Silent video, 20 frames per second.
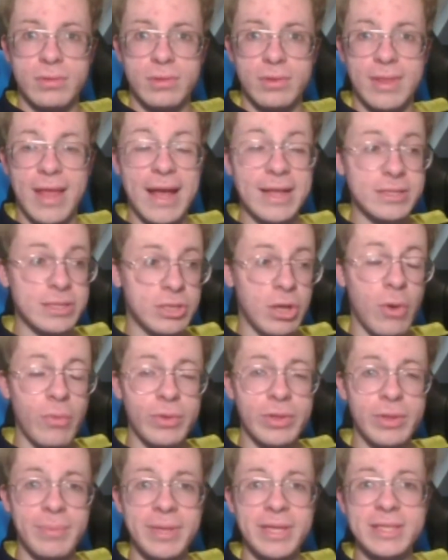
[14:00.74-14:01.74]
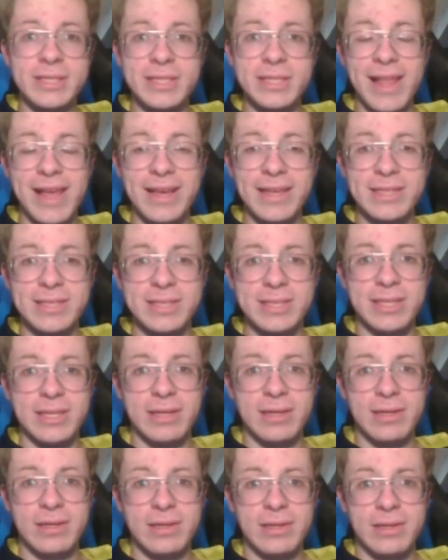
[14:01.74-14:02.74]
That's going to be his
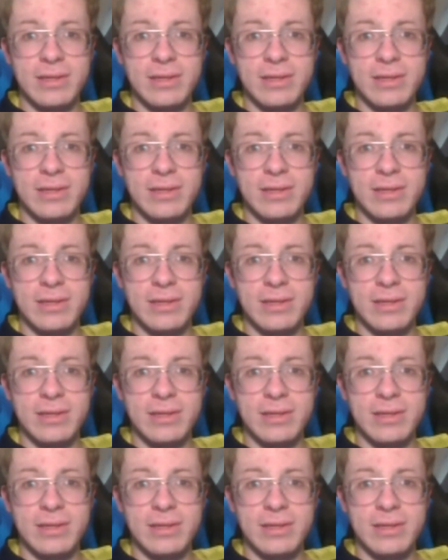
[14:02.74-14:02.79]
legacy.